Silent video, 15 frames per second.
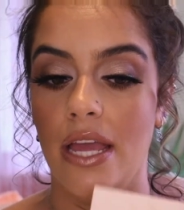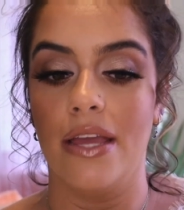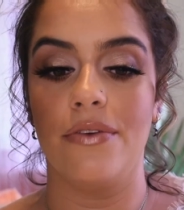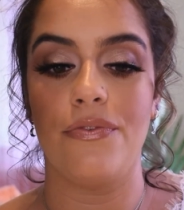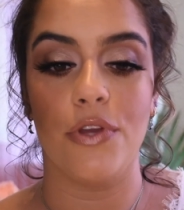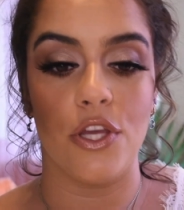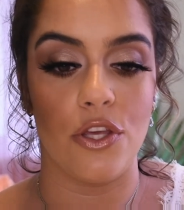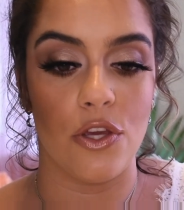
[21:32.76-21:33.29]

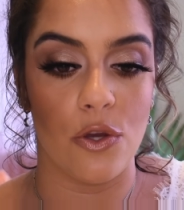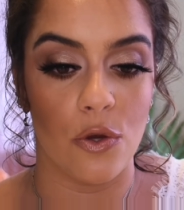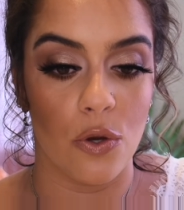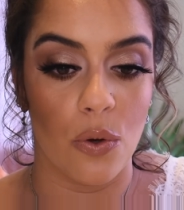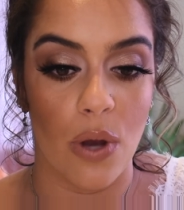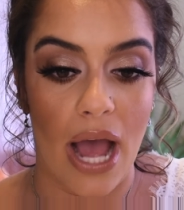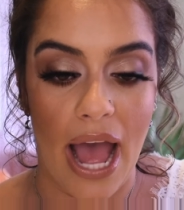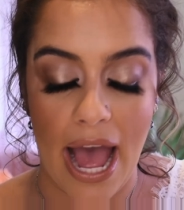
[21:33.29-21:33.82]
If
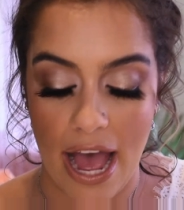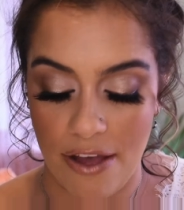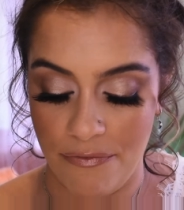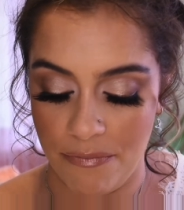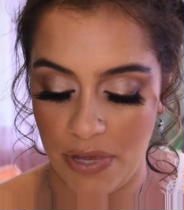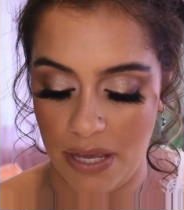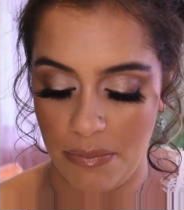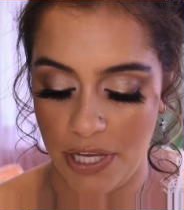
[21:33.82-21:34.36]
you
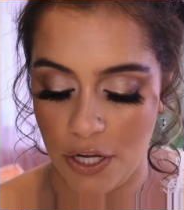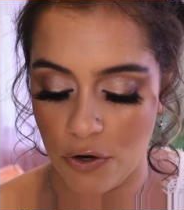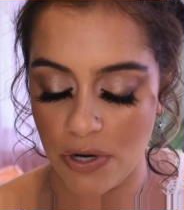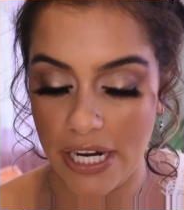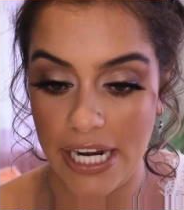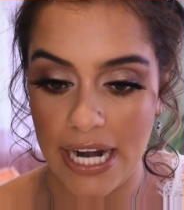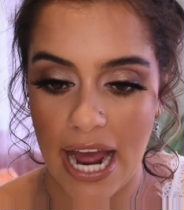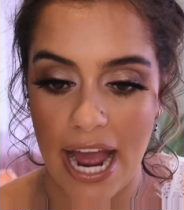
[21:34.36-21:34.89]
have maybe
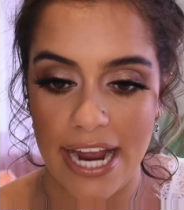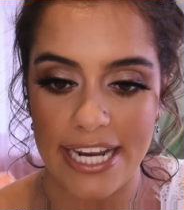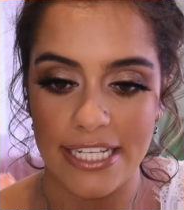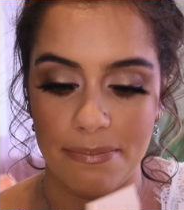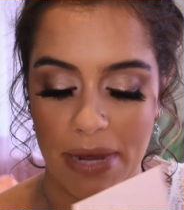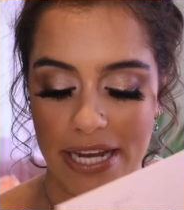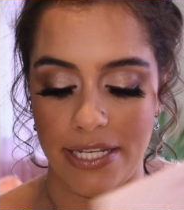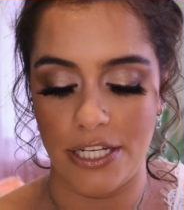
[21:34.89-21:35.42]
green
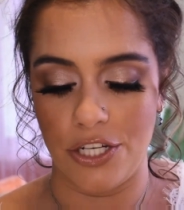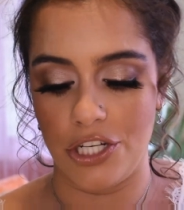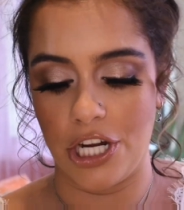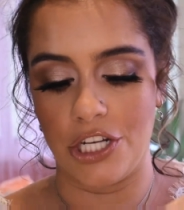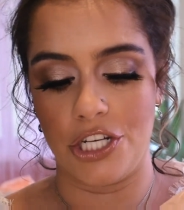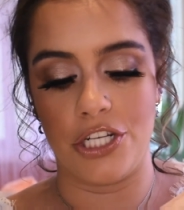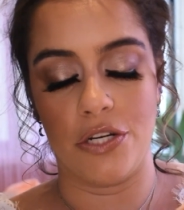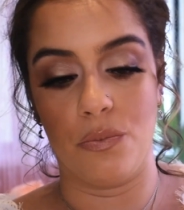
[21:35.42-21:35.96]
eyes, my
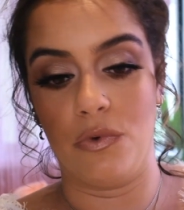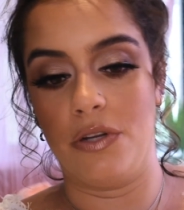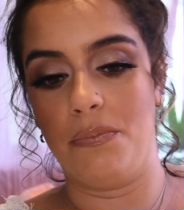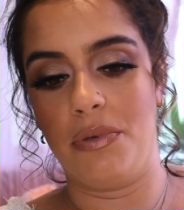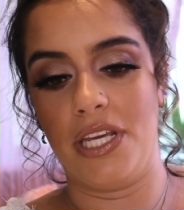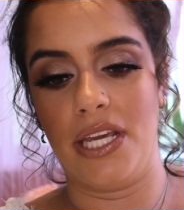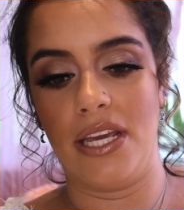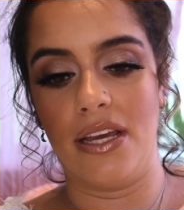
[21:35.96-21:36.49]
suggestion would
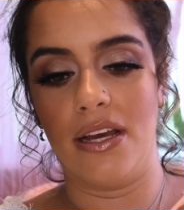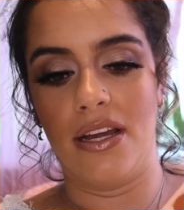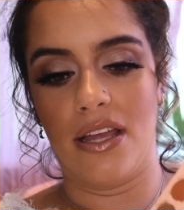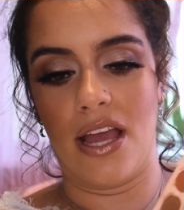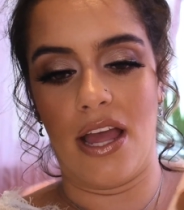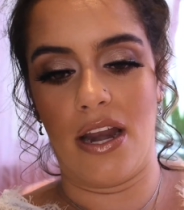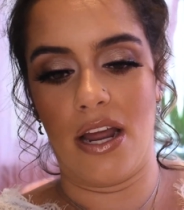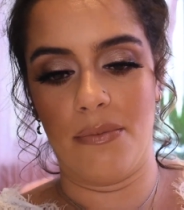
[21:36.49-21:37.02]
be,
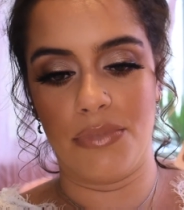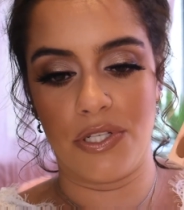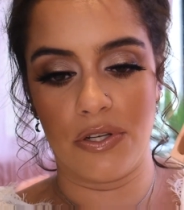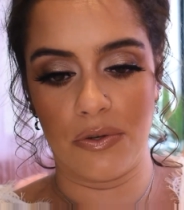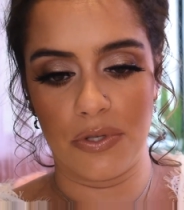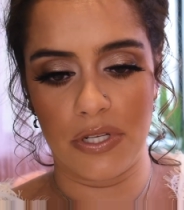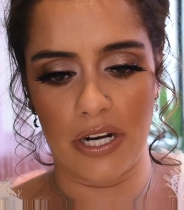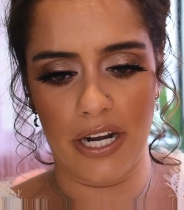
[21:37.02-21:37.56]
again, I'm
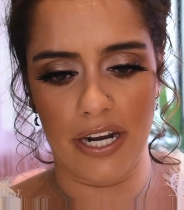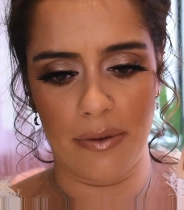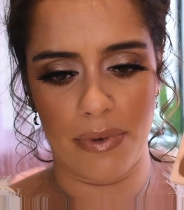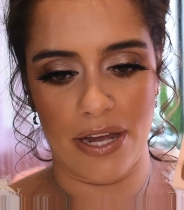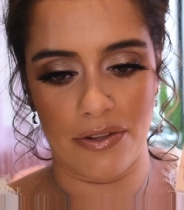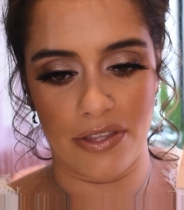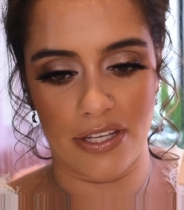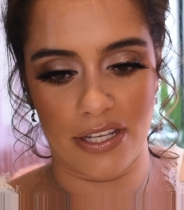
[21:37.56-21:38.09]
so sorry
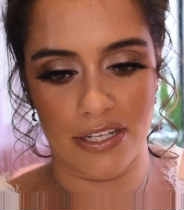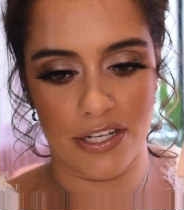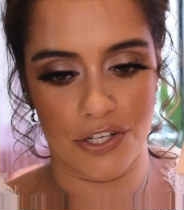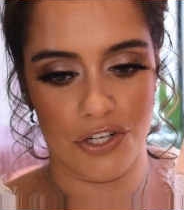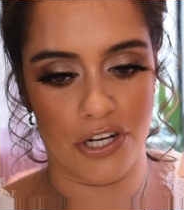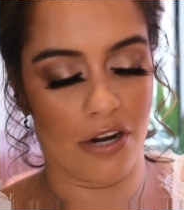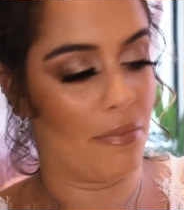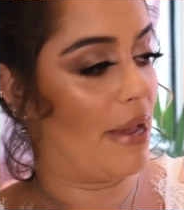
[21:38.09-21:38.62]
about the
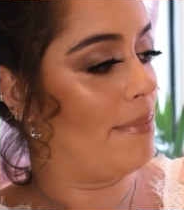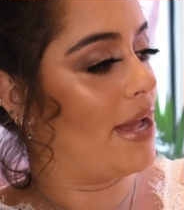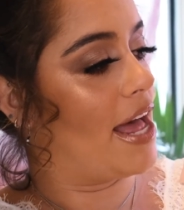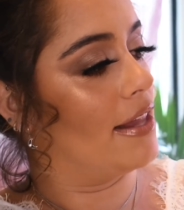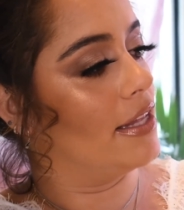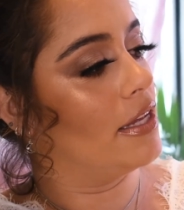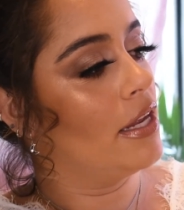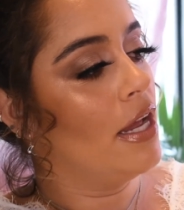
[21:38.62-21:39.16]
condition of my
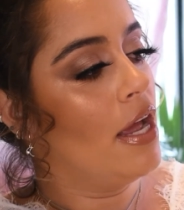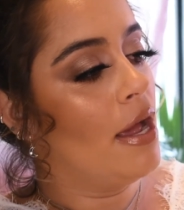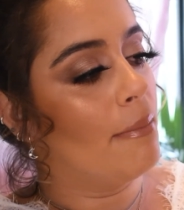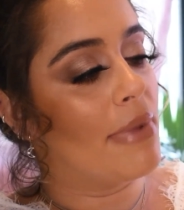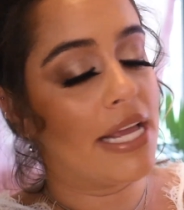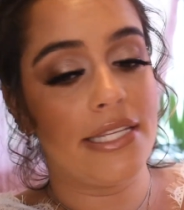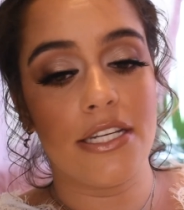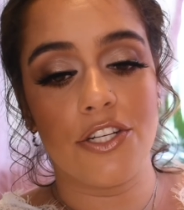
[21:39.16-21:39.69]
palette,
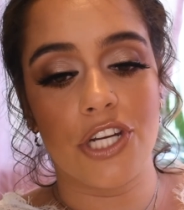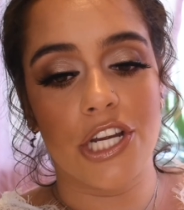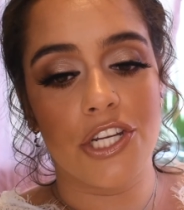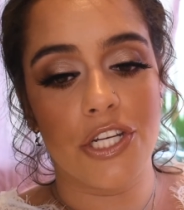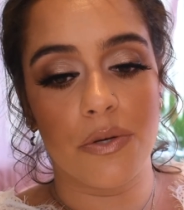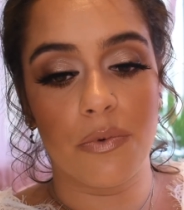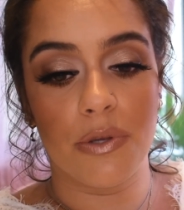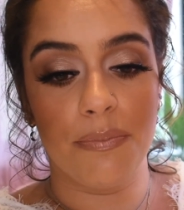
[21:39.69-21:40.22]
my
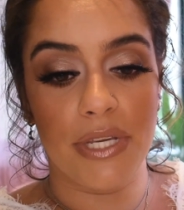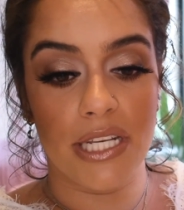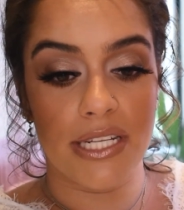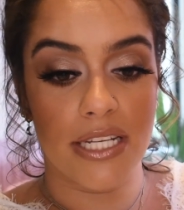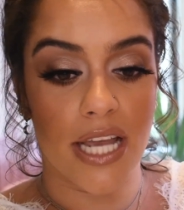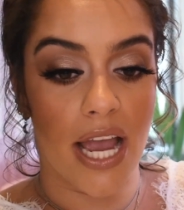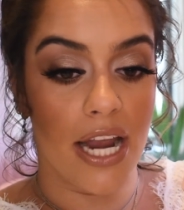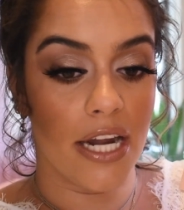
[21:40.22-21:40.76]
suggestion would be
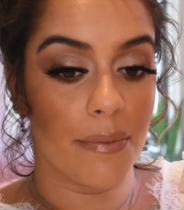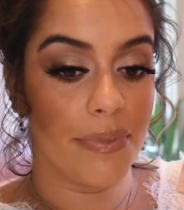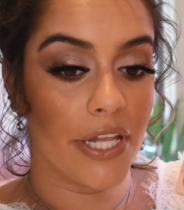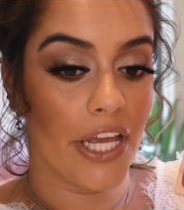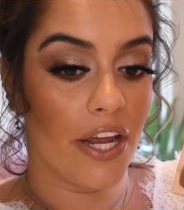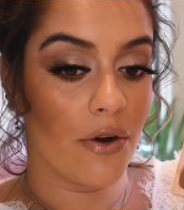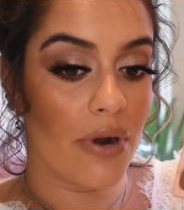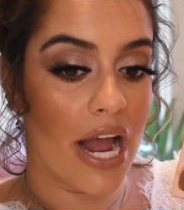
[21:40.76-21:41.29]
to kind of
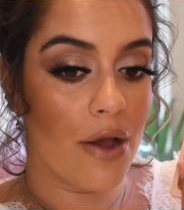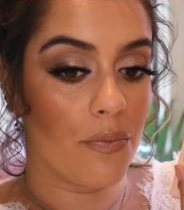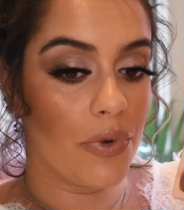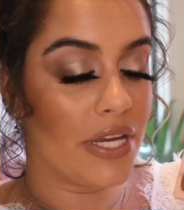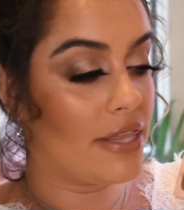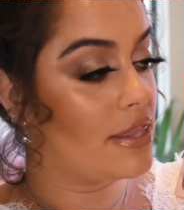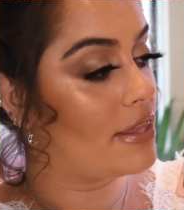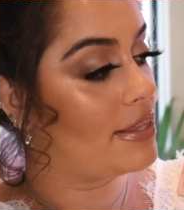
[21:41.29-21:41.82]
play around
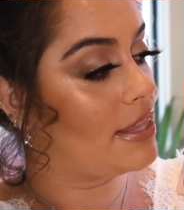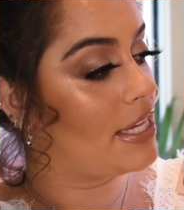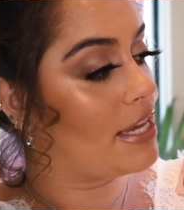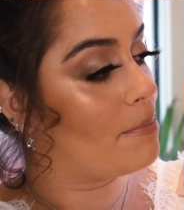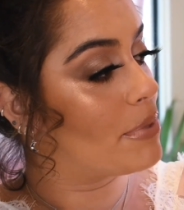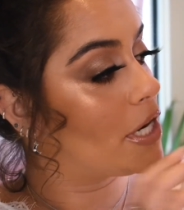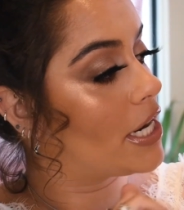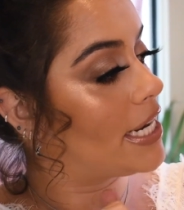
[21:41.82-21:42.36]
with
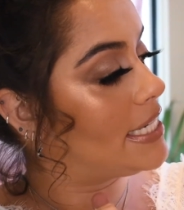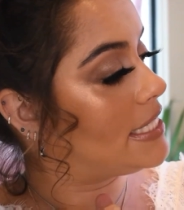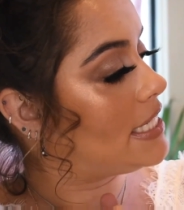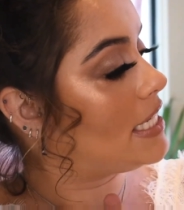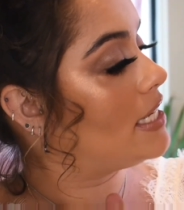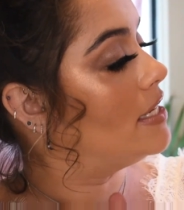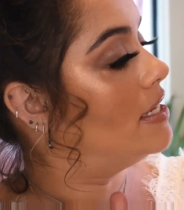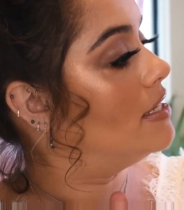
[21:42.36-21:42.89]
the
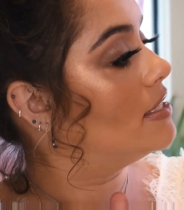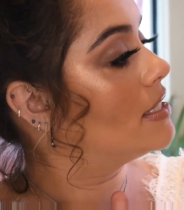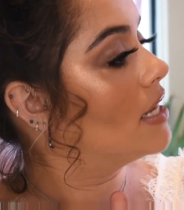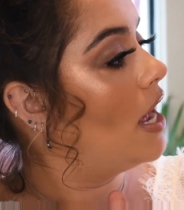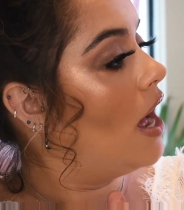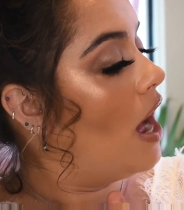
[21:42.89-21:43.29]
burgundies.